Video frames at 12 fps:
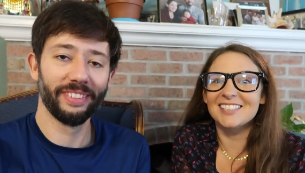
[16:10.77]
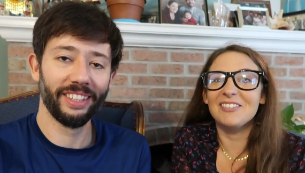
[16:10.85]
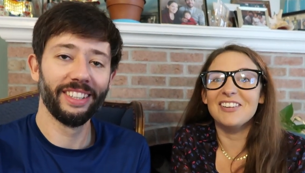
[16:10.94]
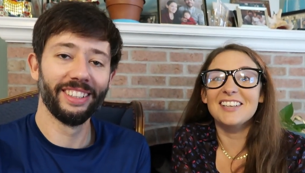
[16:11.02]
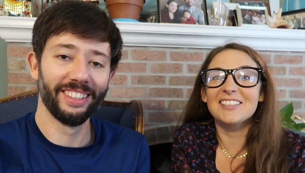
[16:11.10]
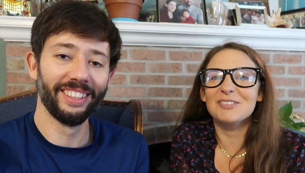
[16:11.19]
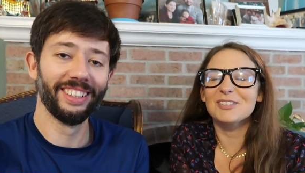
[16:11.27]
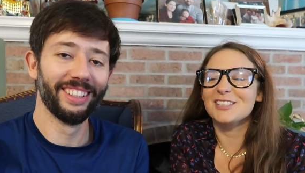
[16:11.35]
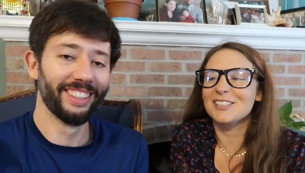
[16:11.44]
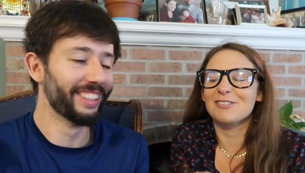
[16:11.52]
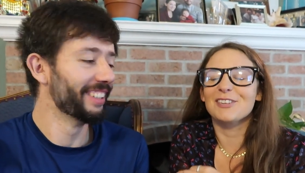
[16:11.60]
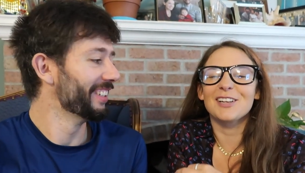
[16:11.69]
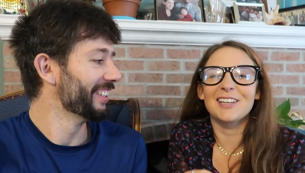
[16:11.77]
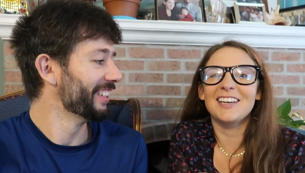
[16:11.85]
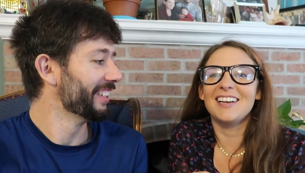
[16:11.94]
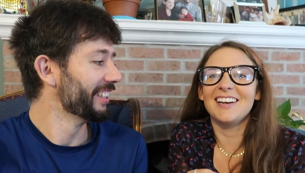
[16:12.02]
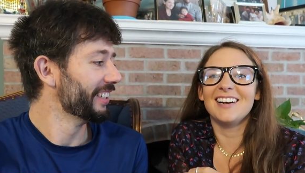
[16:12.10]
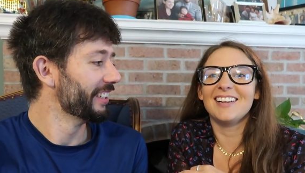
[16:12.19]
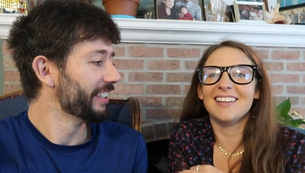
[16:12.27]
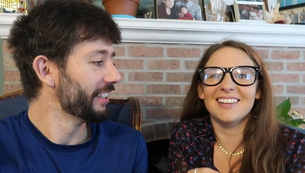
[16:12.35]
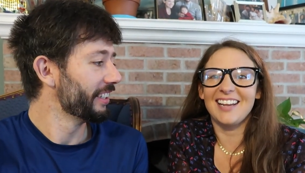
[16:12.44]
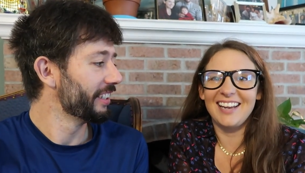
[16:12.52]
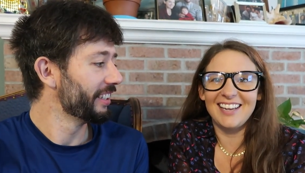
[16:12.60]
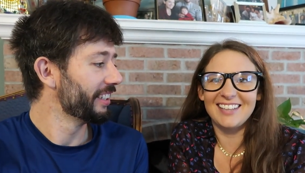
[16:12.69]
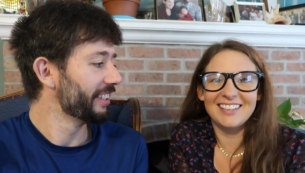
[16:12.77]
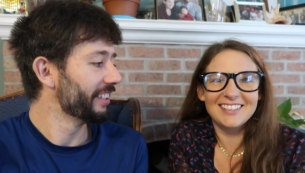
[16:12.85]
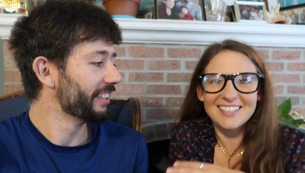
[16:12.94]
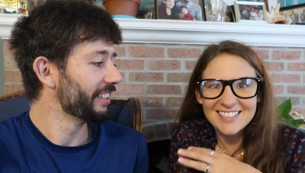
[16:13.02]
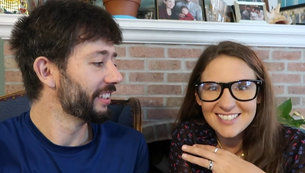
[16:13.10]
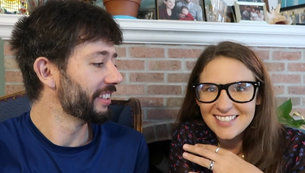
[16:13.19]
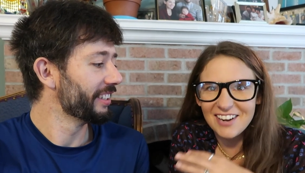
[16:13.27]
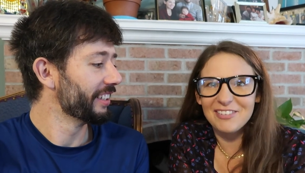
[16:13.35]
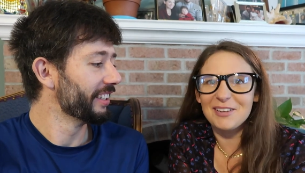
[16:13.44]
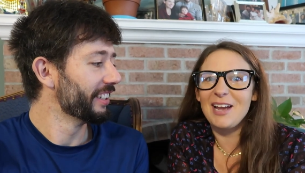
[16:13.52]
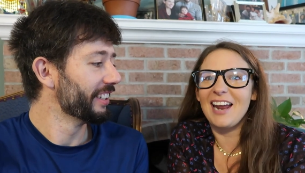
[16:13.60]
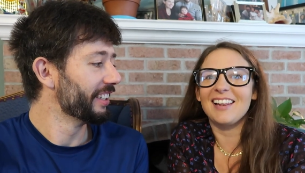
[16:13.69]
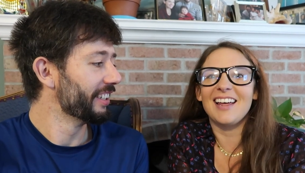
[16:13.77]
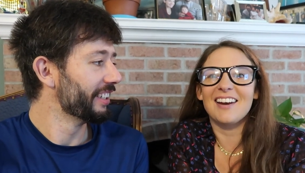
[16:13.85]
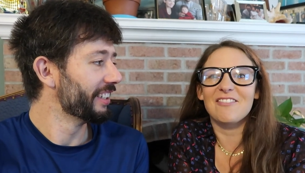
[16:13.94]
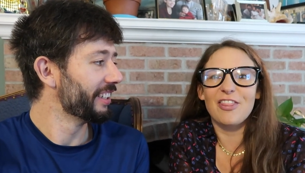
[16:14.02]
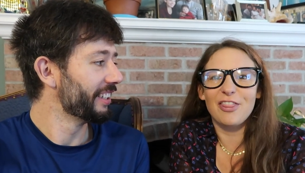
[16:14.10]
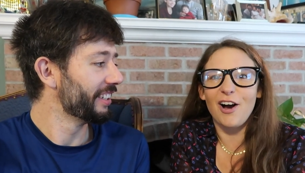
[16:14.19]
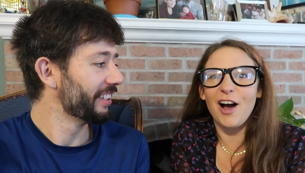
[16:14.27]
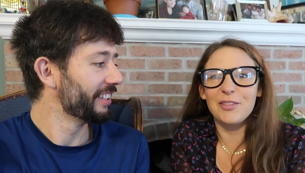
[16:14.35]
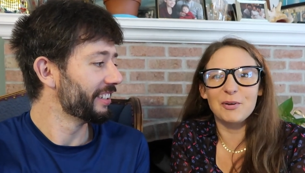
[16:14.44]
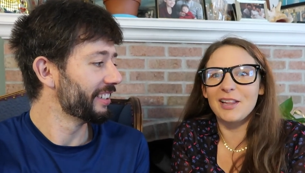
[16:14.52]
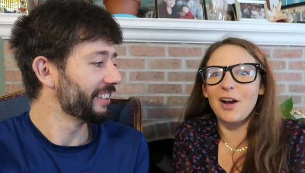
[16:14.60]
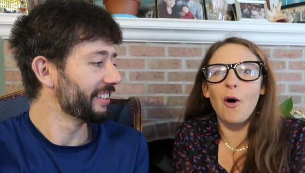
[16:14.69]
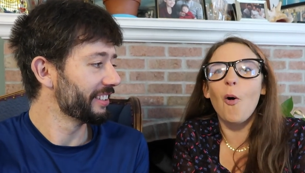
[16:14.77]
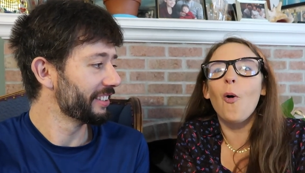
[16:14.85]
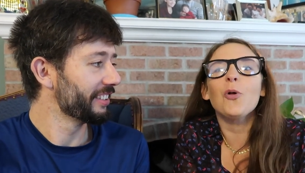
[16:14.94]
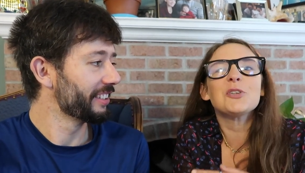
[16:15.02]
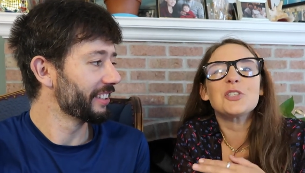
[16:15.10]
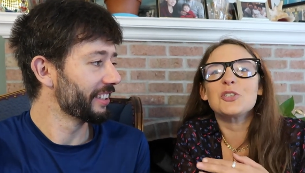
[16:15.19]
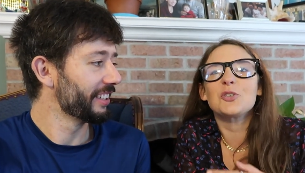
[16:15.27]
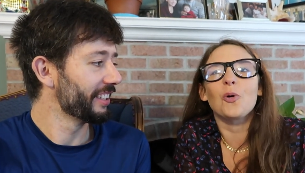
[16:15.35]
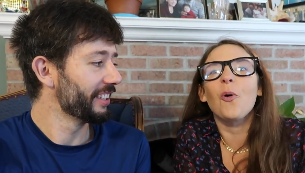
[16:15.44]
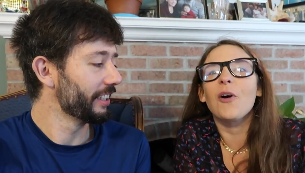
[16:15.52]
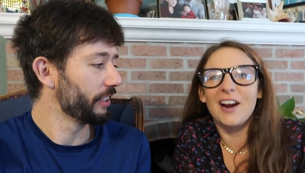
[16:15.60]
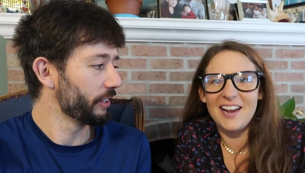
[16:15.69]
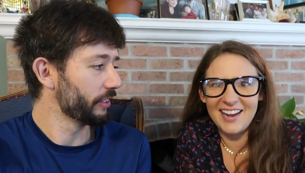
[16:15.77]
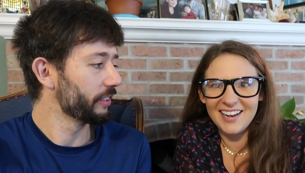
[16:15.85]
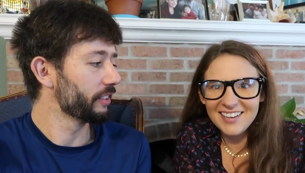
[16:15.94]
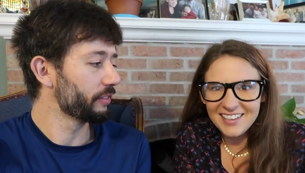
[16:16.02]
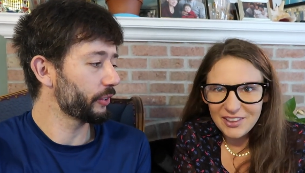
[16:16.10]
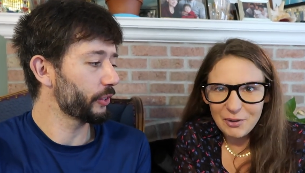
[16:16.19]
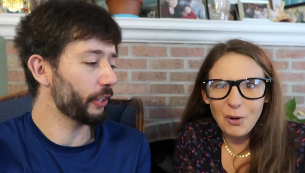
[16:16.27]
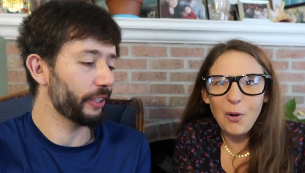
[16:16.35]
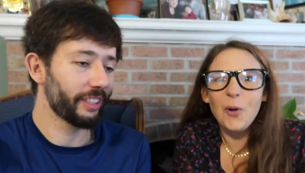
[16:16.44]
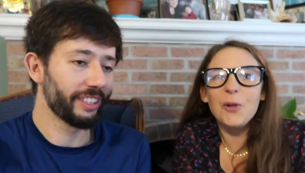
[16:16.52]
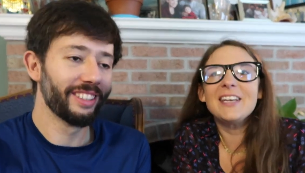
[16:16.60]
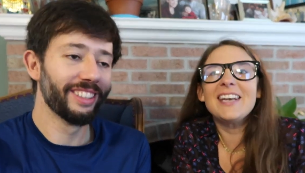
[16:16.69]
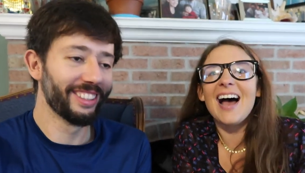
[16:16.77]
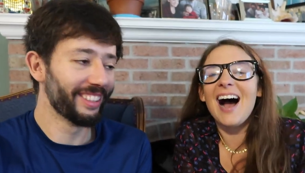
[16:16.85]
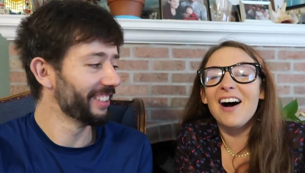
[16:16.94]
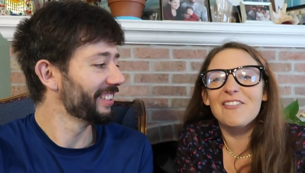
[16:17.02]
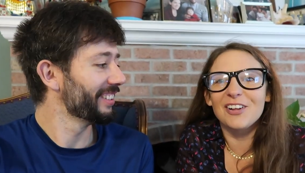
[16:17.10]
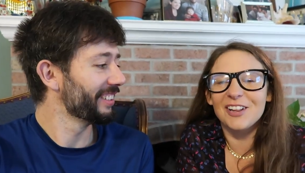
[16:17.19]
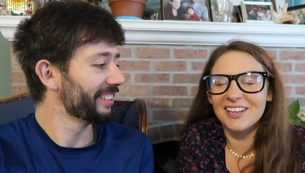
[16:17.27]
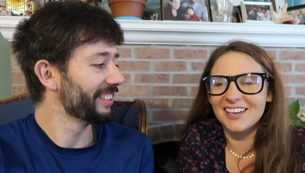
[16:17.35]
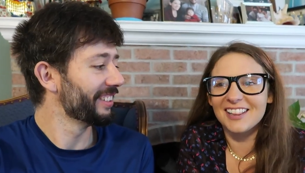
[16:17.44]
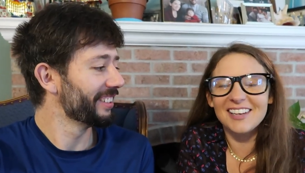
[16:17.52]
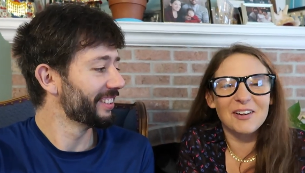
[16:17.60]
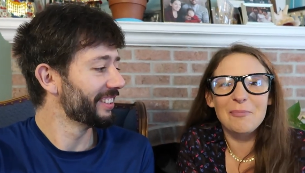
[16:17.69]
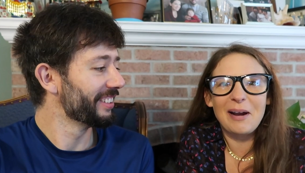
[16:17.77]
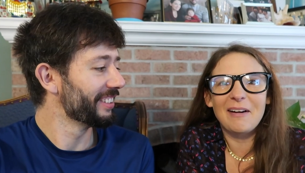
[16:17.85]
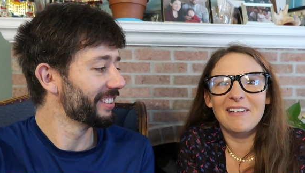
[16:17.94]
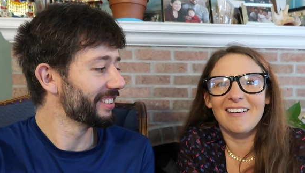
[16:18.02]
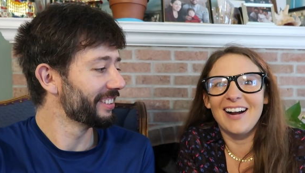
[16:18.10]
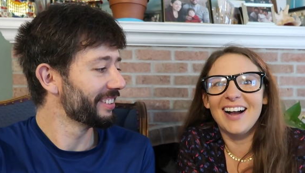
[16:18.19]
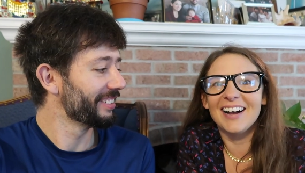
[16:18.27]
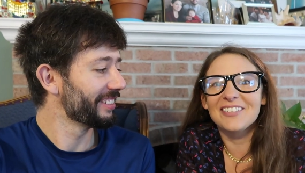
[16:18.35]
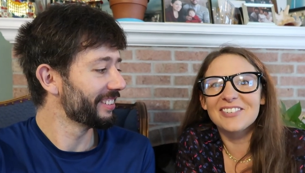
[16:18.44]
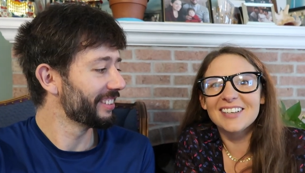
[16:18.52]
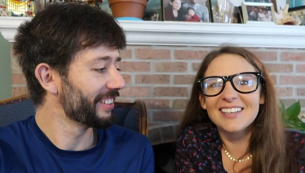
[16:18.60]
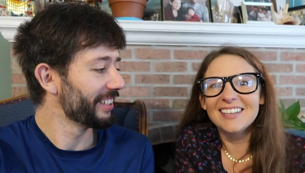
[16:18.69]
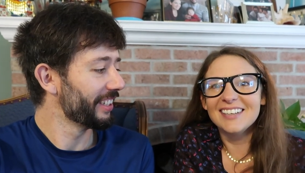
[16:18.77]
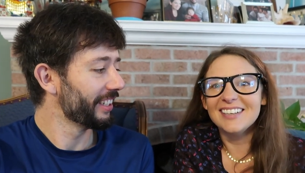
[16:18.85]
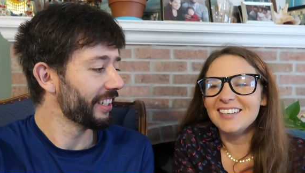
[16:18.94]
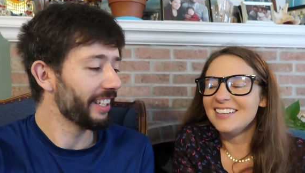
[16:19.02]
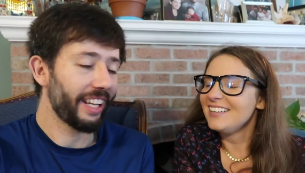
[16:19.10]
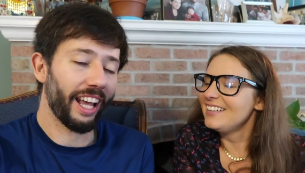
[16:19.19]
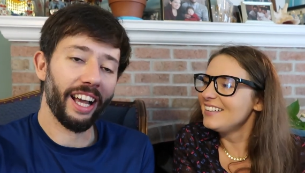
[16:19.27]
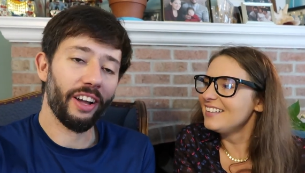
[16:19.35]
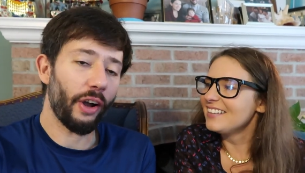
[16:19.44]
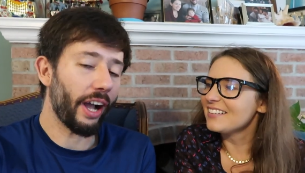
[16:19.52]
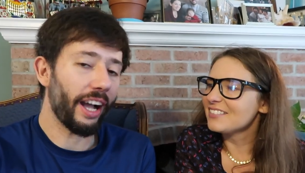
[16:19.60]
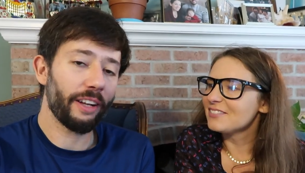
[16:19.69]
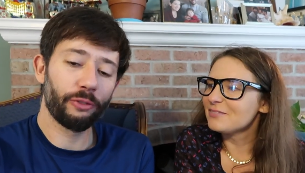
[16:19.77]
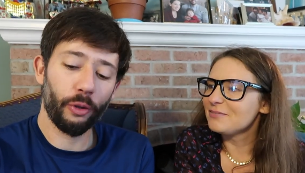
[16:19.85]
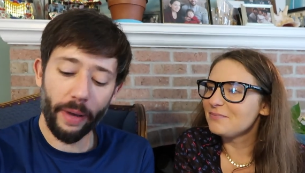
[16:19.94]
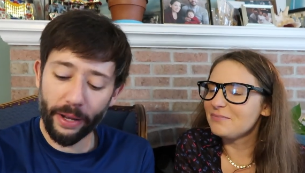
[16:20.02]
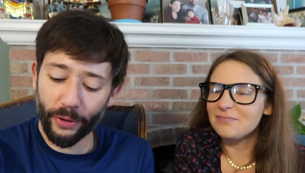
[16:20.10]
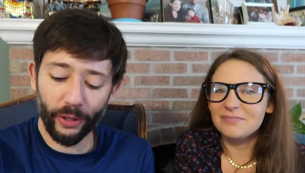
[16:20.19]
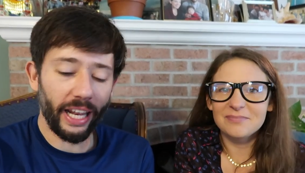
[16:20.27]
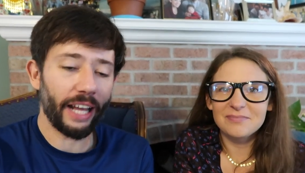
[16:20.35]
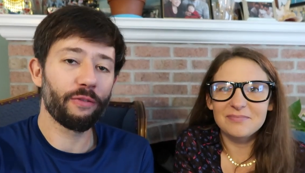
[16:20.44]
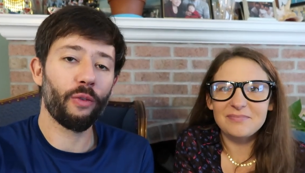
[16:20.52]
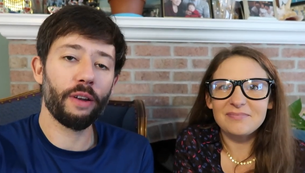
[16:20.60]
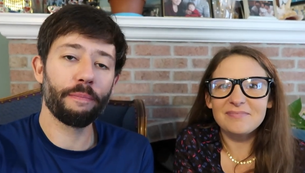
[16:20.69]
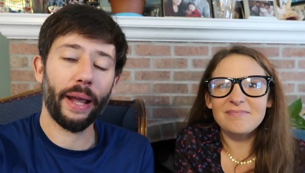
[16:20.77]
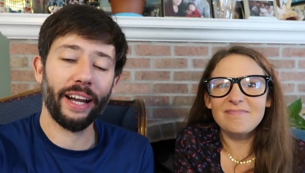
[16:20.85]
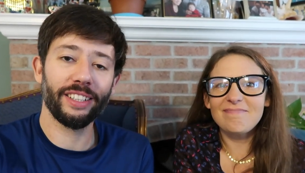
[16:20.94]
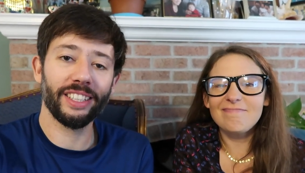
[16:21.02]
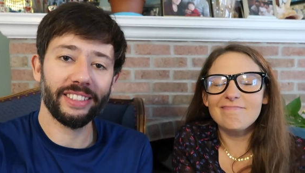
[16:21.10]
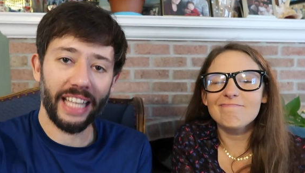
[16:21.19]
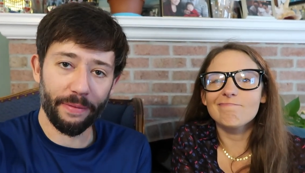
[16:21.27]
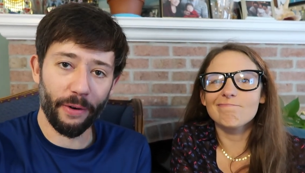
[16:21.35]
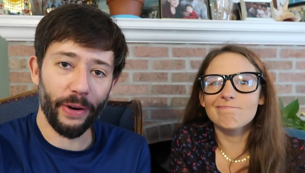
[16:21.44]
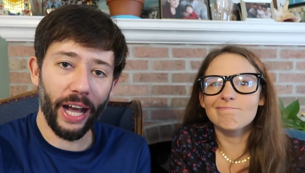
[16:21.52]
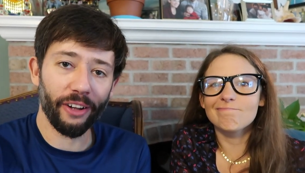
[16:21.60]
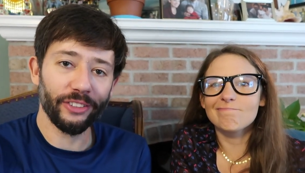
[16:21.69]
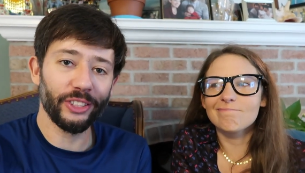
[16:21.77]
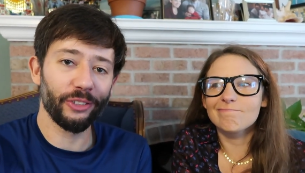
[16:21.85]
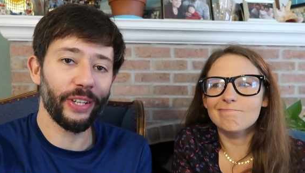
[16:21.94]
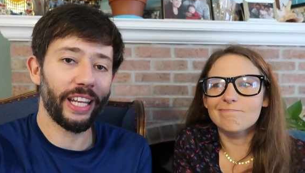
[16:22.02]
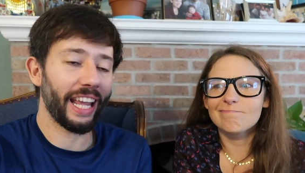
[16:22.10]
Speaker 1: Some of these were just really like, definitely had a lot of thought. They were like a whole story.
Speaker 2: They were a whole novel in a little paragraph. Yeah, too bad we only have 1 pair this time around, so we